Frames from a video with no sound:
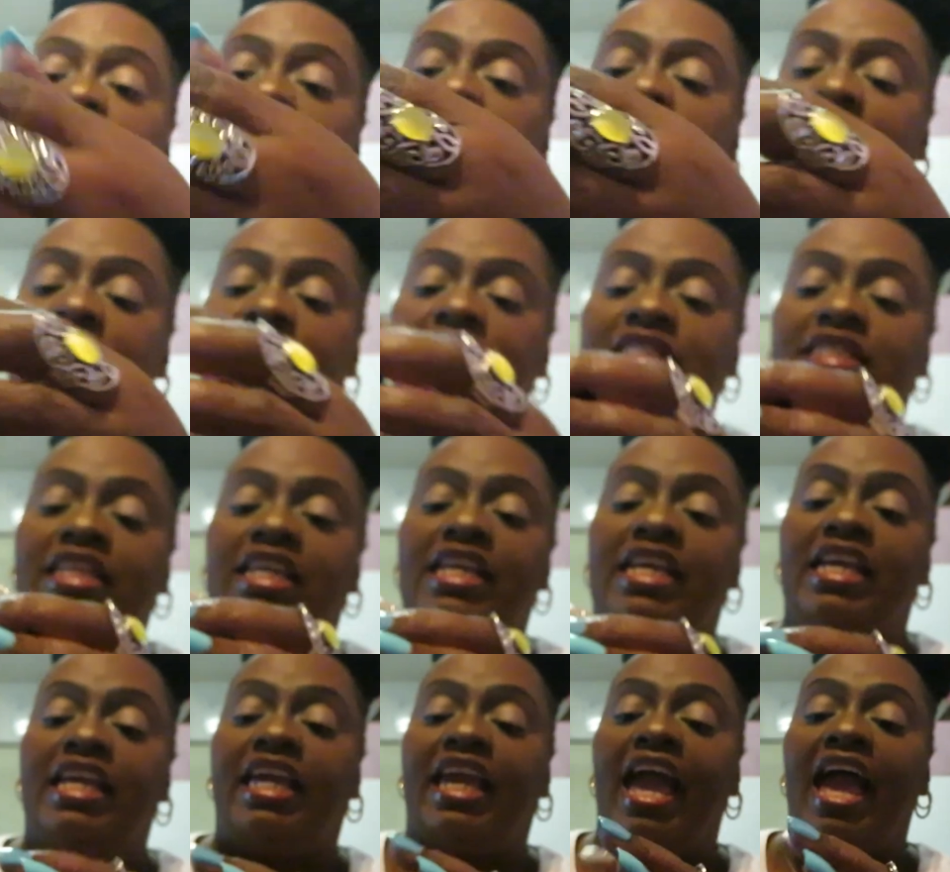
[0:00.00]
That is
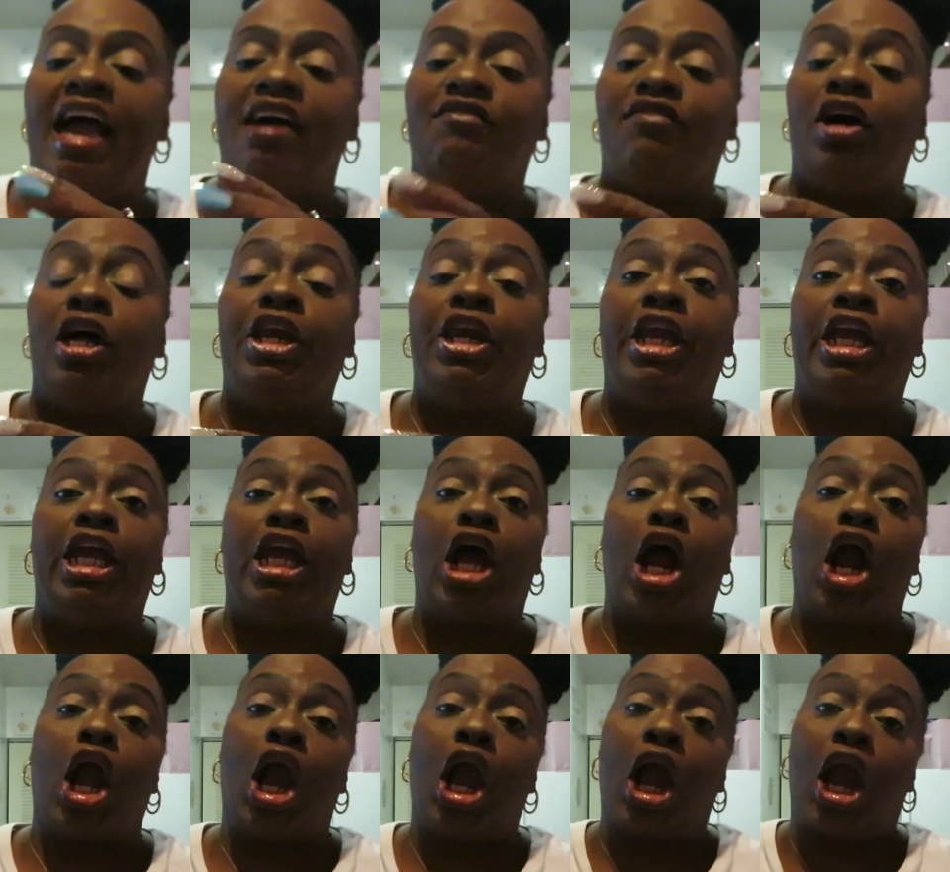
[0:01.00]
the Kat Von D
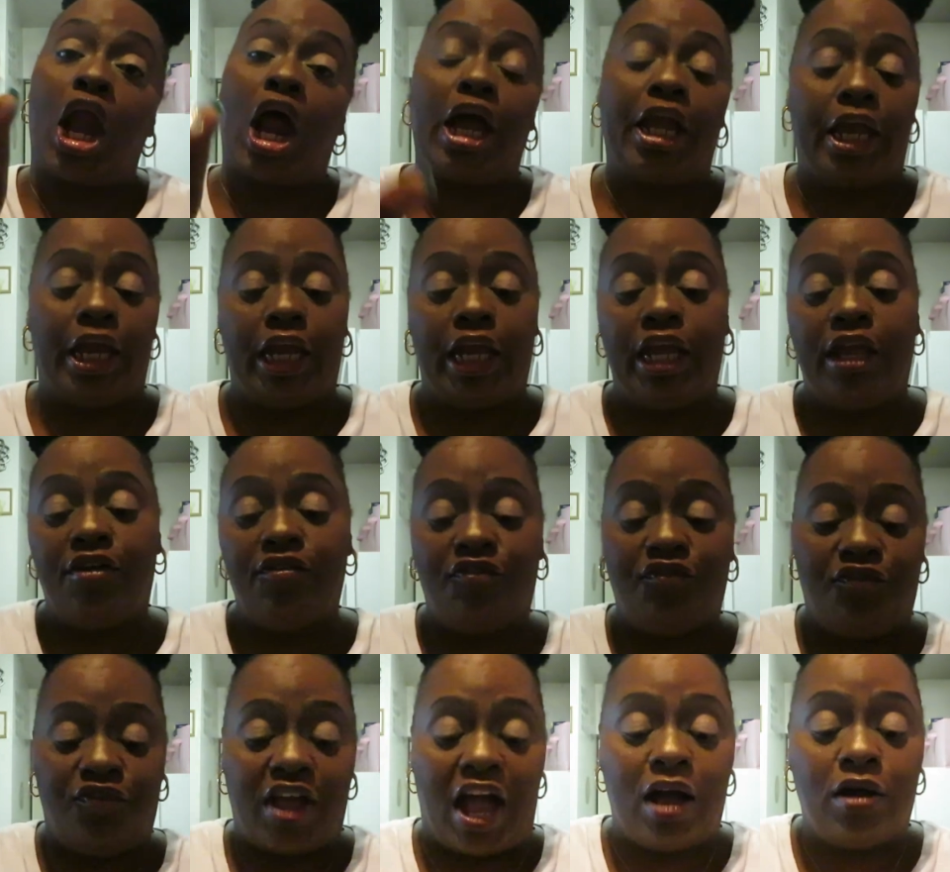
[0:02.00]
uh, Lock It
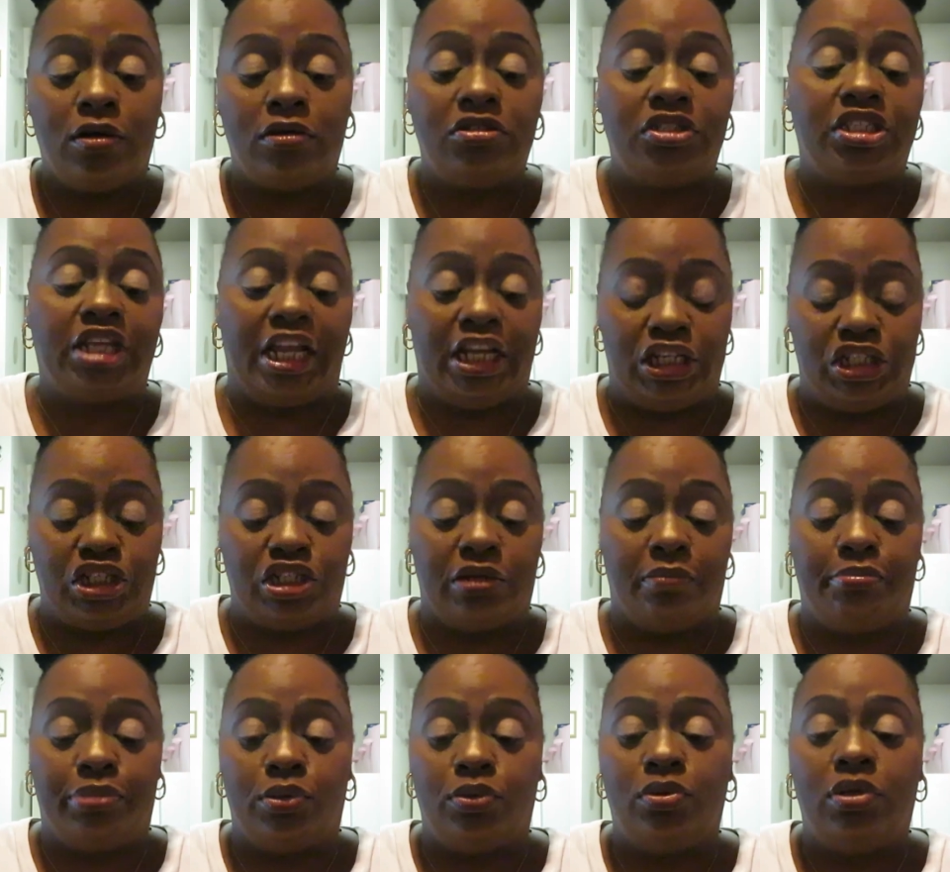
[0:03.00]
In
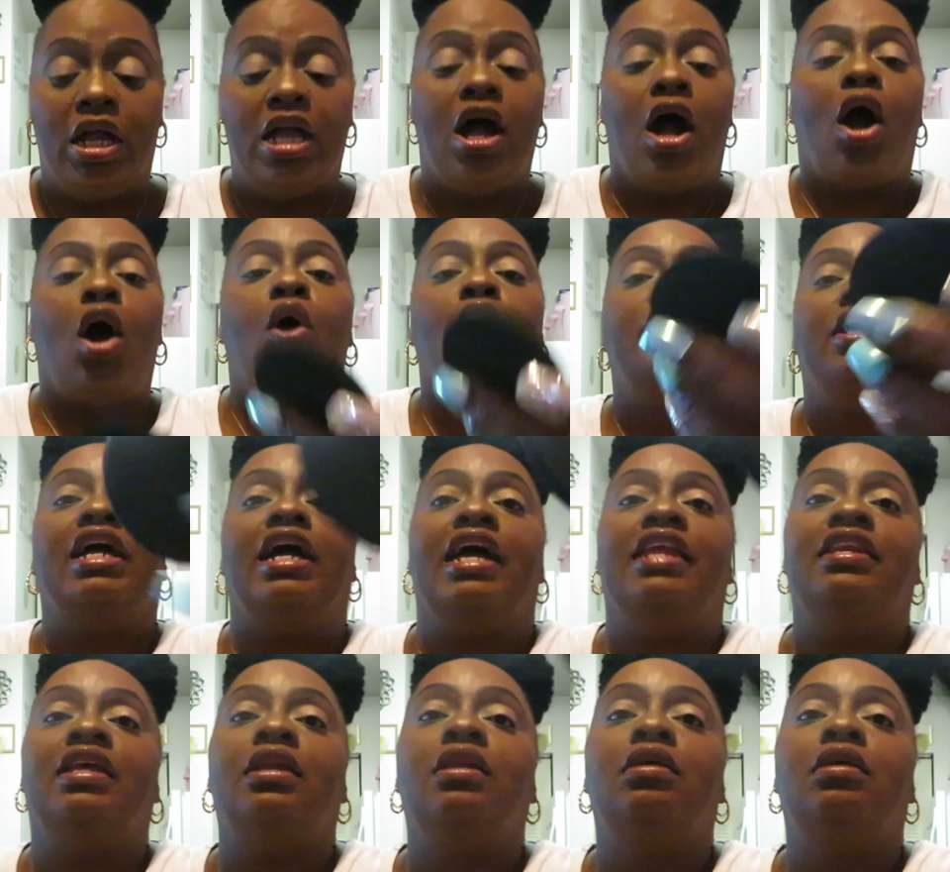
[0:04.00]
Foundation, boo. Oh, yeah, and